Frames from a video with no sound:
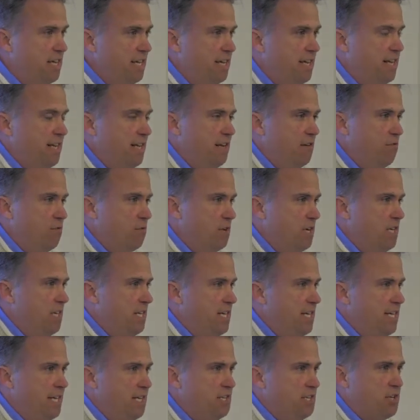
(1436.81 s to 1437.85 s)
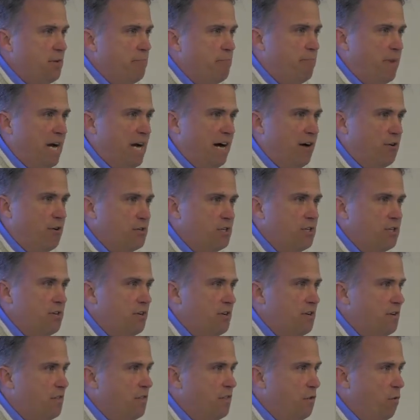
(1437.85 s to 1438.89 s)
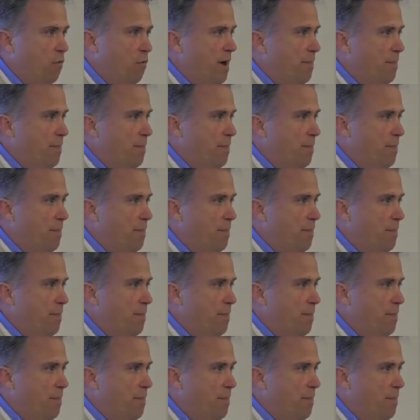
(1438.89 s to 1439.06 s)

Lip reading: It really is about the